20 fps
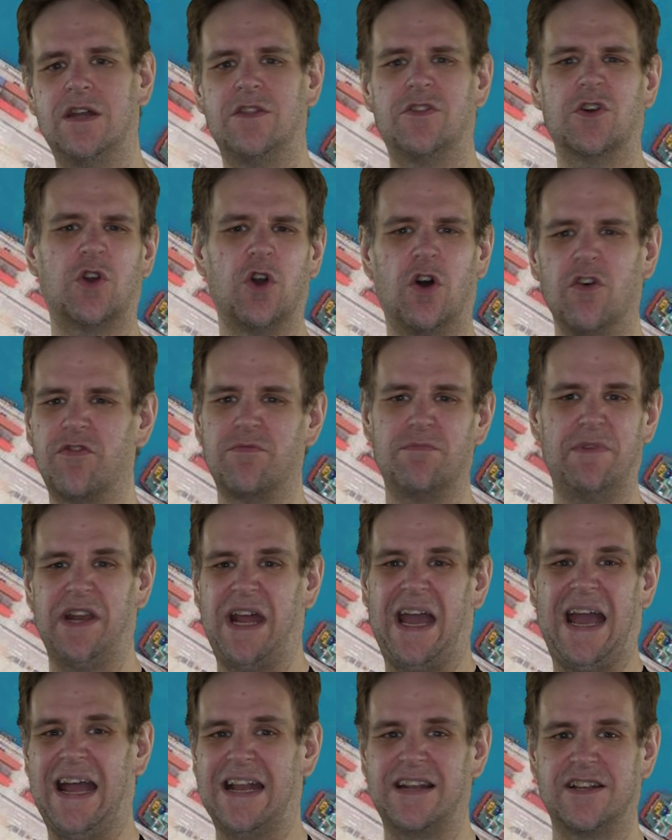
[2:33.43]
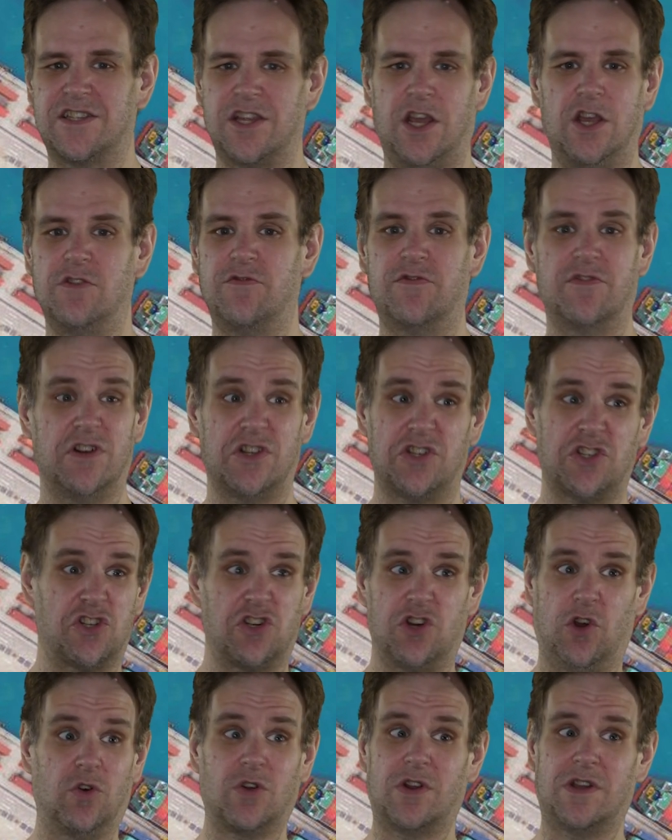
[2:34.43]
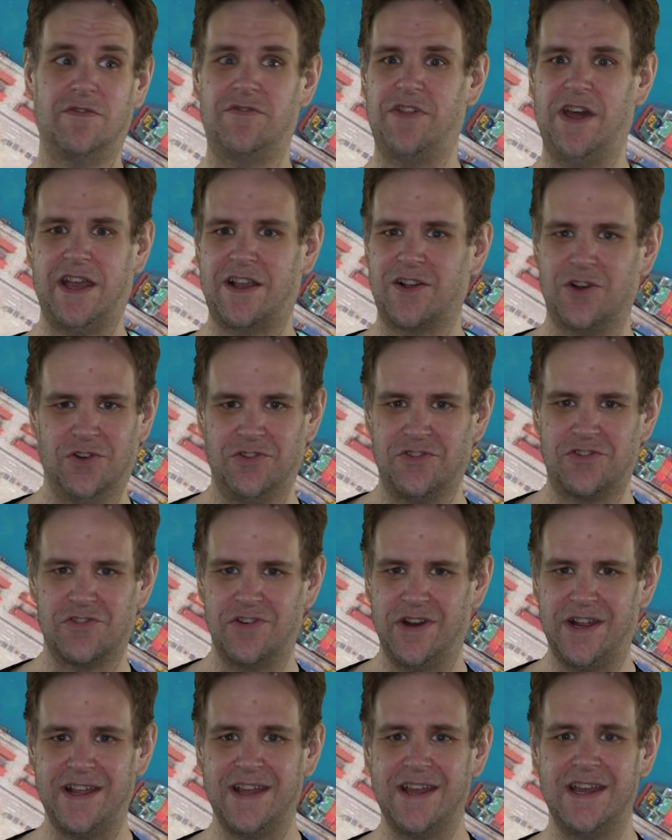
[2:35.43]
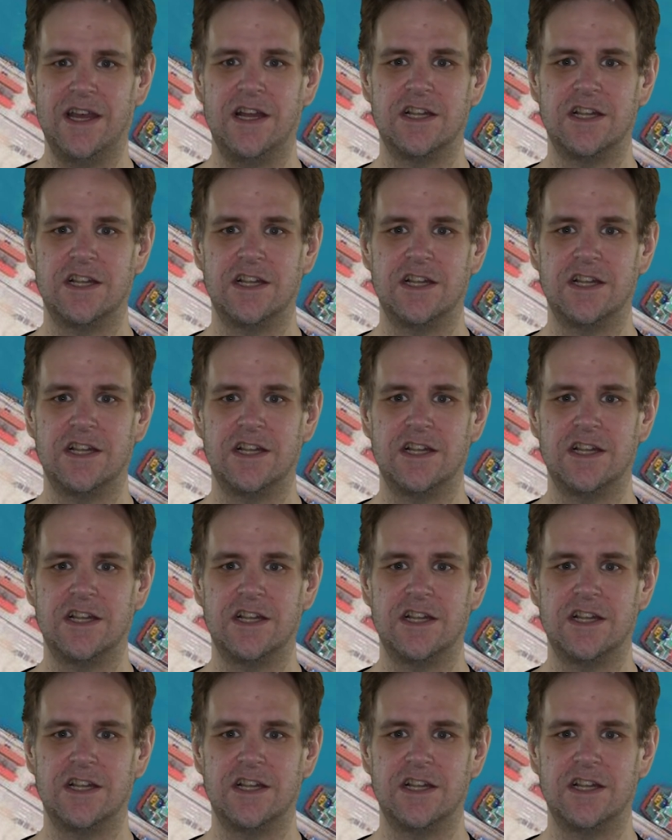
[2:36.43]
the government hands over a chunk of their country